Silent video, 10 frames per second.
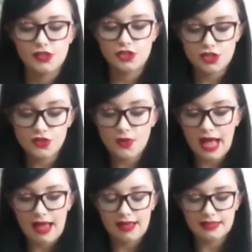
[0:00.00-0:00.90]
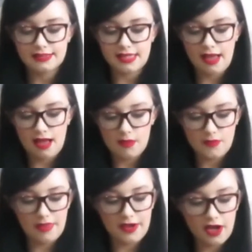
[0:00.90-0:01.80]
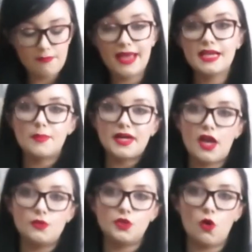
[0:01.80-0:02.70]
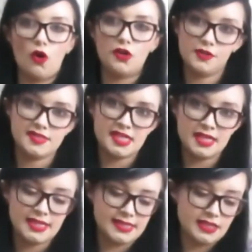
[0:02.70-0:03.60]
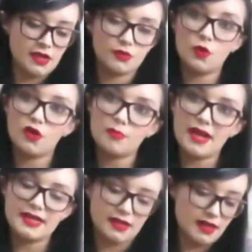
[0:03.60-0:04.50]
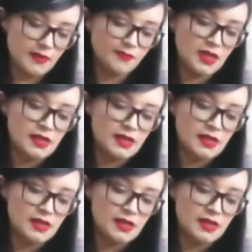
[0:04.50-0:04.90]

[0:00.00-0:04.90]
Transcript: 2 eggs, and then I make my own yogurt using an Easy-O yogurt maker.